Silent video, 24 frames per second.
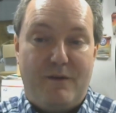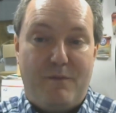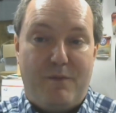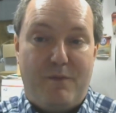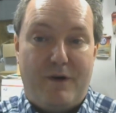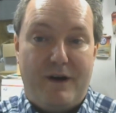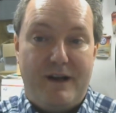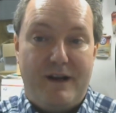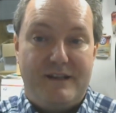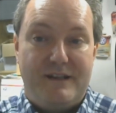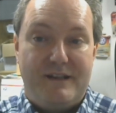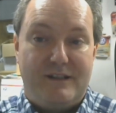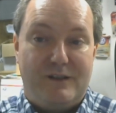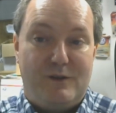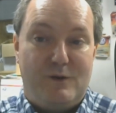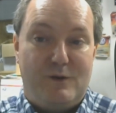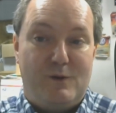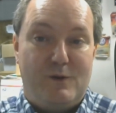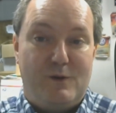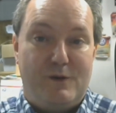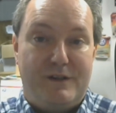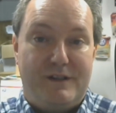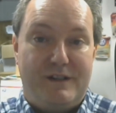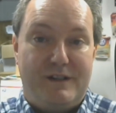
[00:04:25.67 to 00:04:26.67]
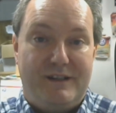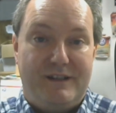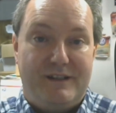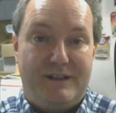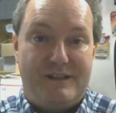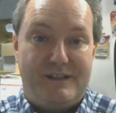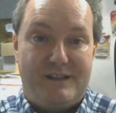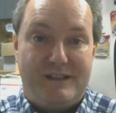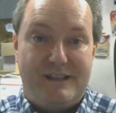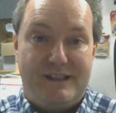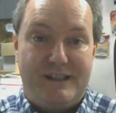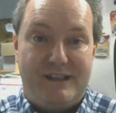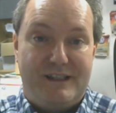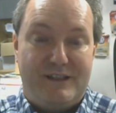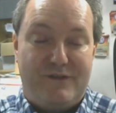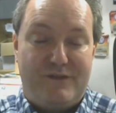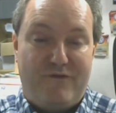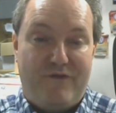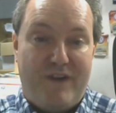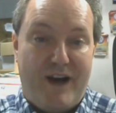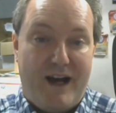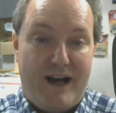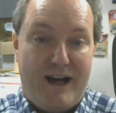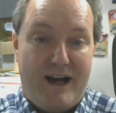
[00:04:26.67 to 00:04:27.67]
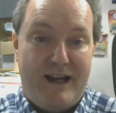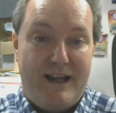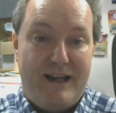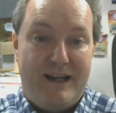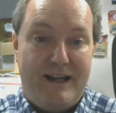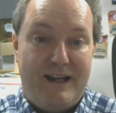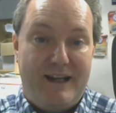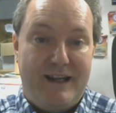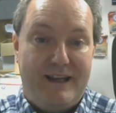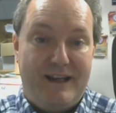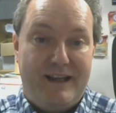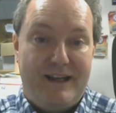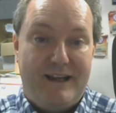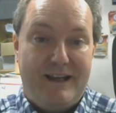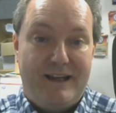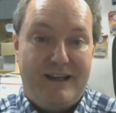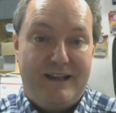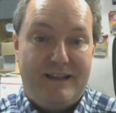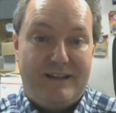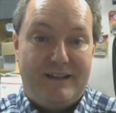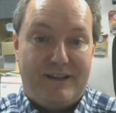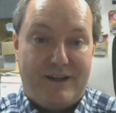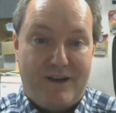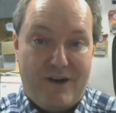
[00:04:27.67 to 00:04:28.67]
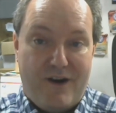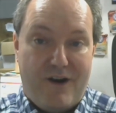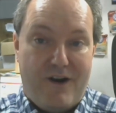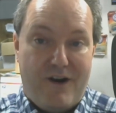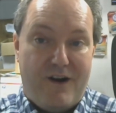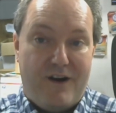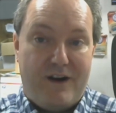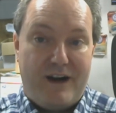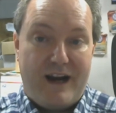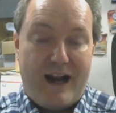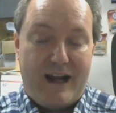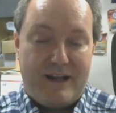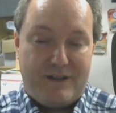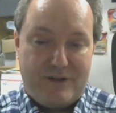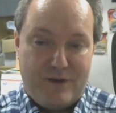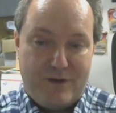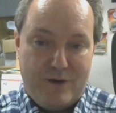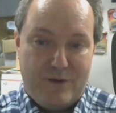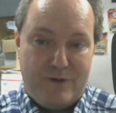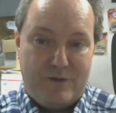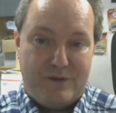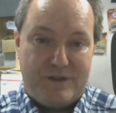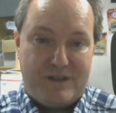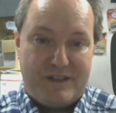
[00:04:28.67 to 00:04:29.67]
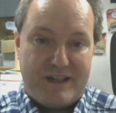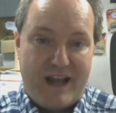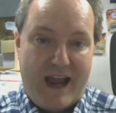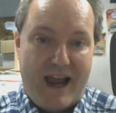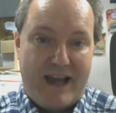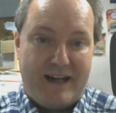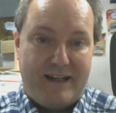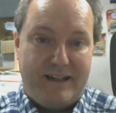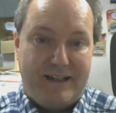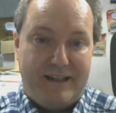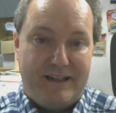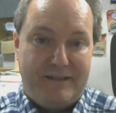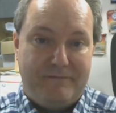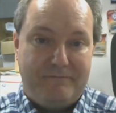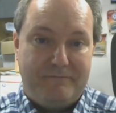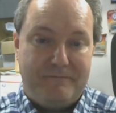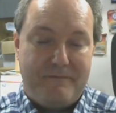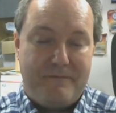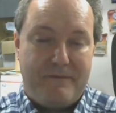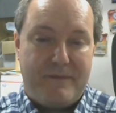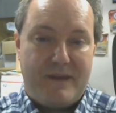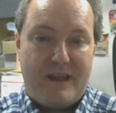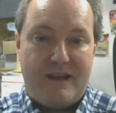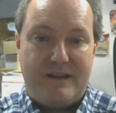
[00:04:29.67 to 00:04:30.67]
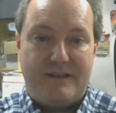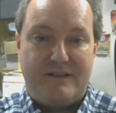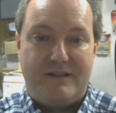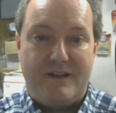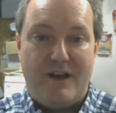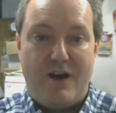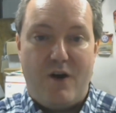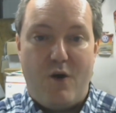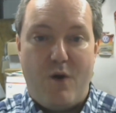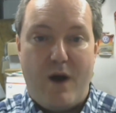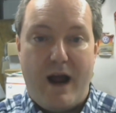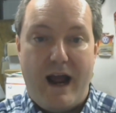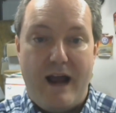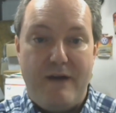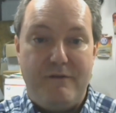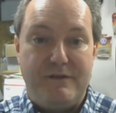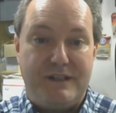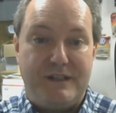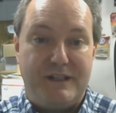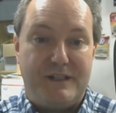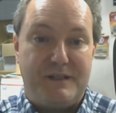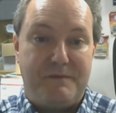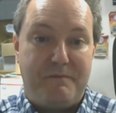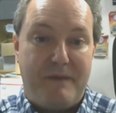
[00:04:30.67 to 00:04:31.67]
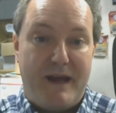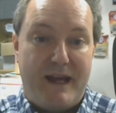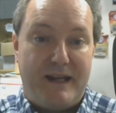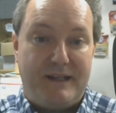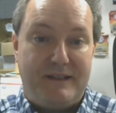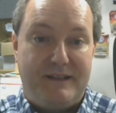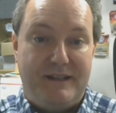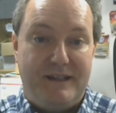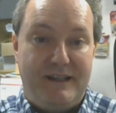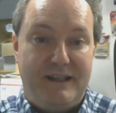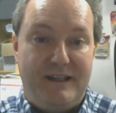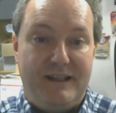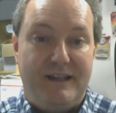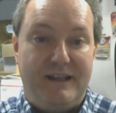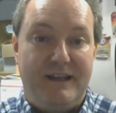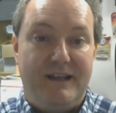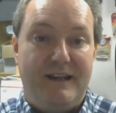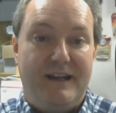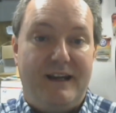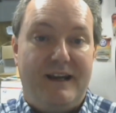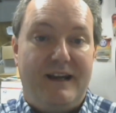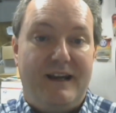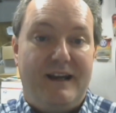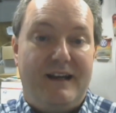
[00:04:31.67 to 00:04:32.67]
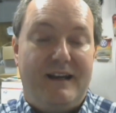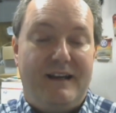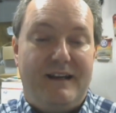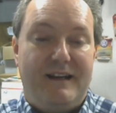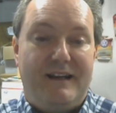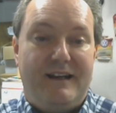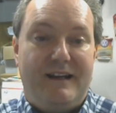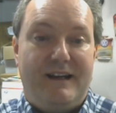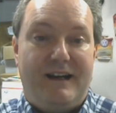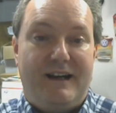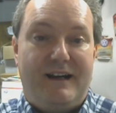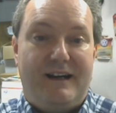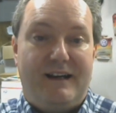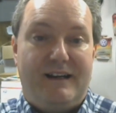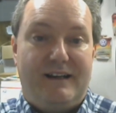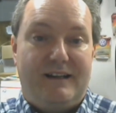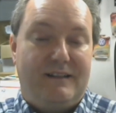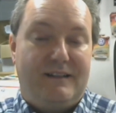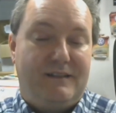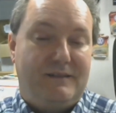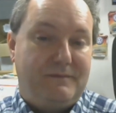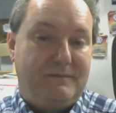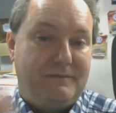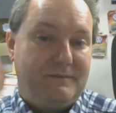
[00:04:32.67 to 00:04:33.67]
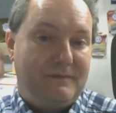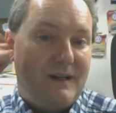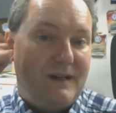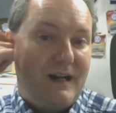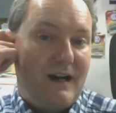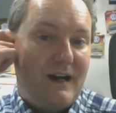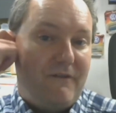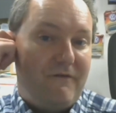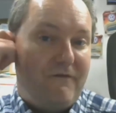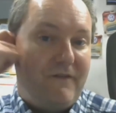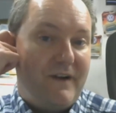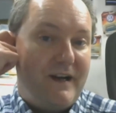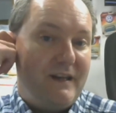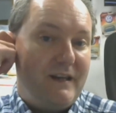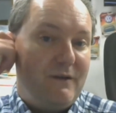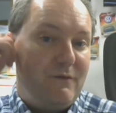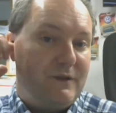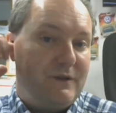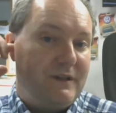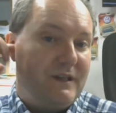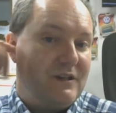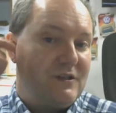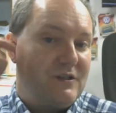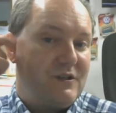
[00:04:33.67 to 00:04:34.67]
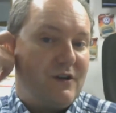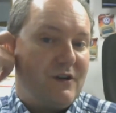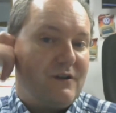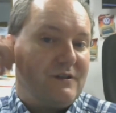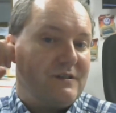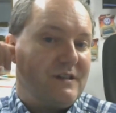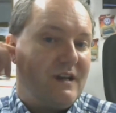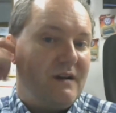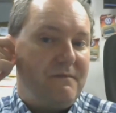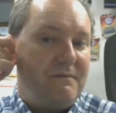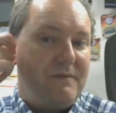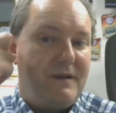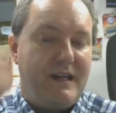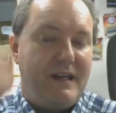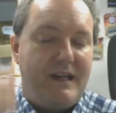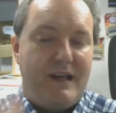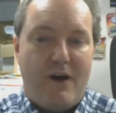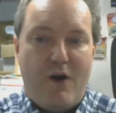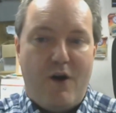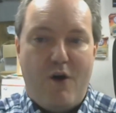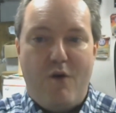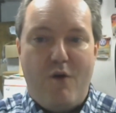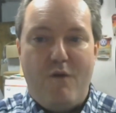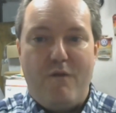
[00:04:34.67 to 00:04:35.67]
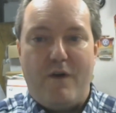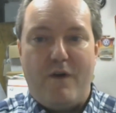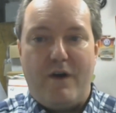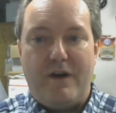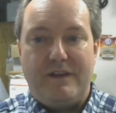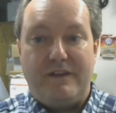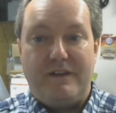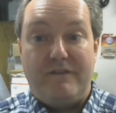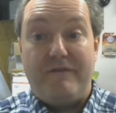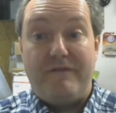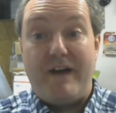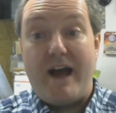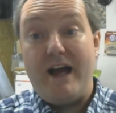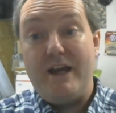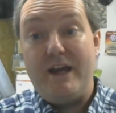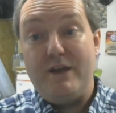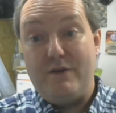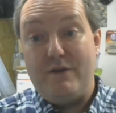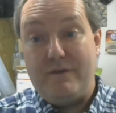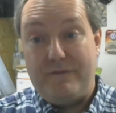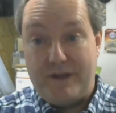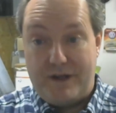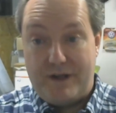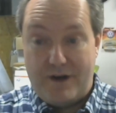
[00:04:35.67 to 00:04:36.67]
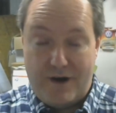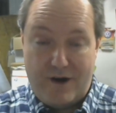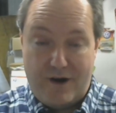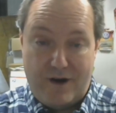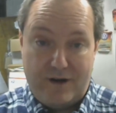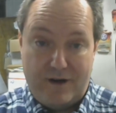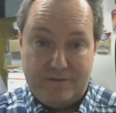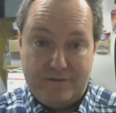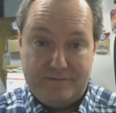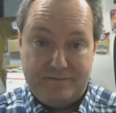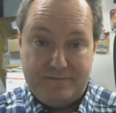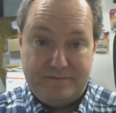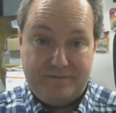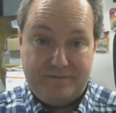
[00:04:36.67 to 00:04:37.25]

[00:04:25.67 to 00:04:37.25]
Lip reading: praise the Lord, she is fine. The car got totaled, sadly. So I was expecting a fight with the insurance company over the value of the car,